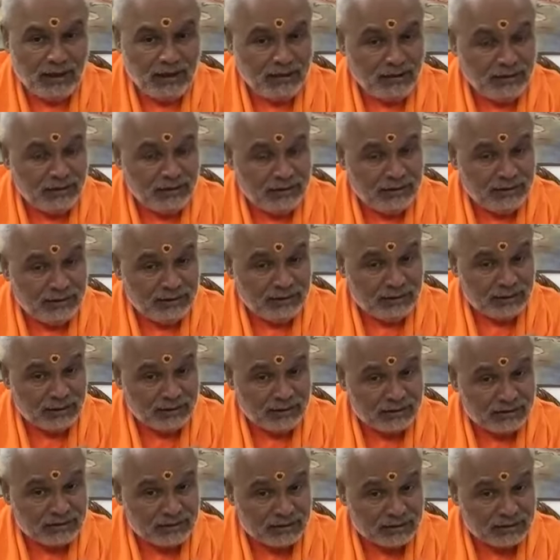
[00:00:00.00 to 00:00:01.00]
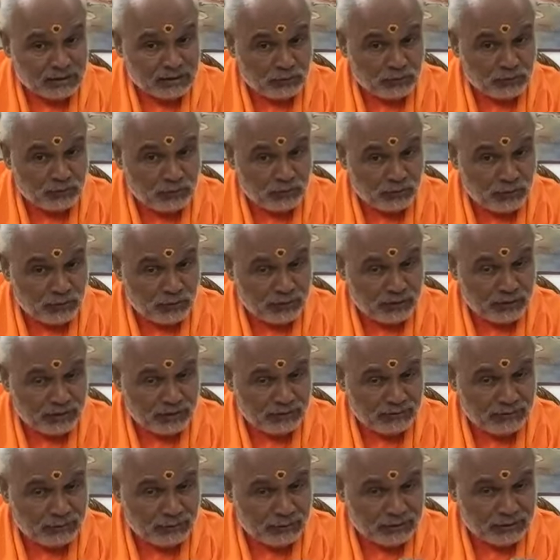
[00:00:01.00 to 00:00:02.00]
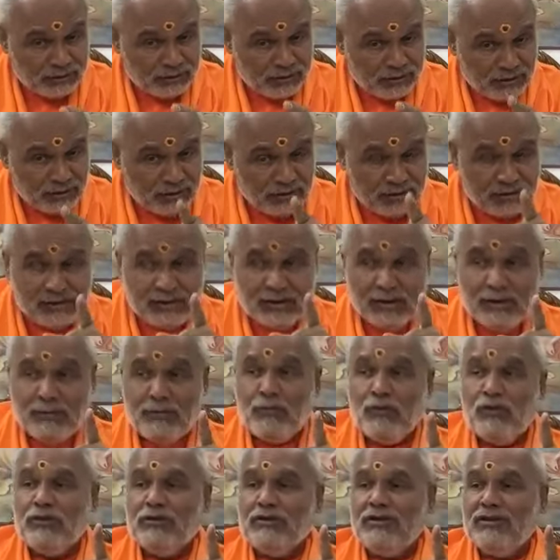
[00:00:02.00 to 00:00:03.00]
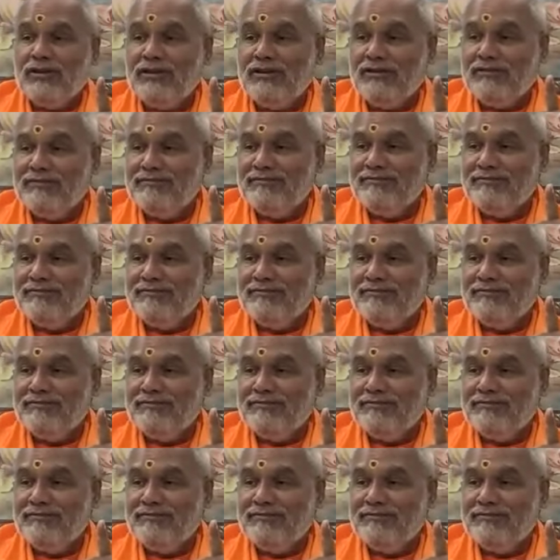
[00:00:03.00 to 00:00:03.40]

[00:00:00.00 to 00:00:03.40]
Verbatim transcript: and can support the person till mukti